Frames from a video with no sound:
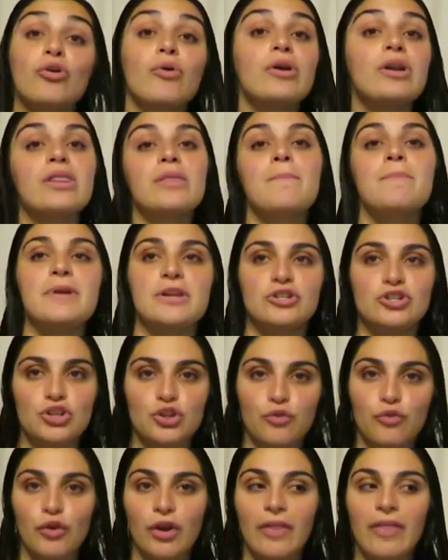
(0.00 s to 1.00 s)
you're going to the beach
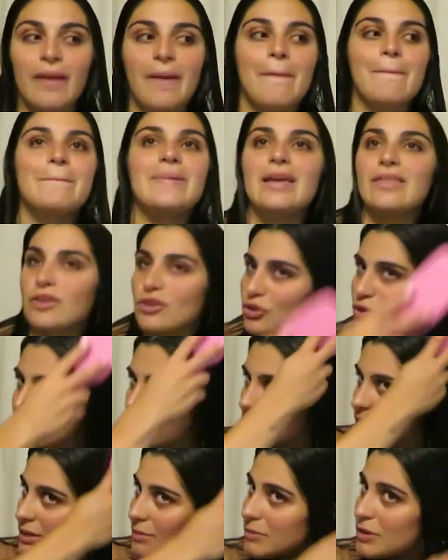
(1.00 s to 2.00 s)
and you forget like bathing
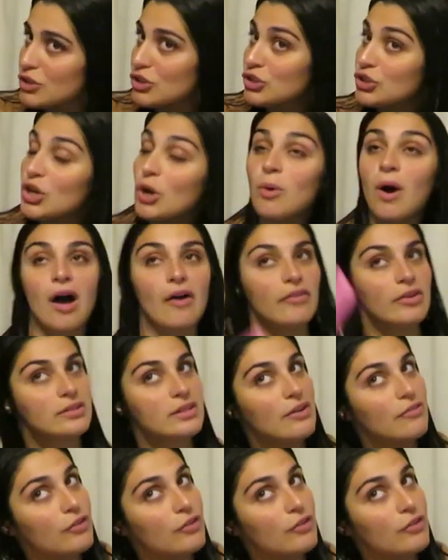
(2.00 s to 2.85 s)
suits, like something so obvious.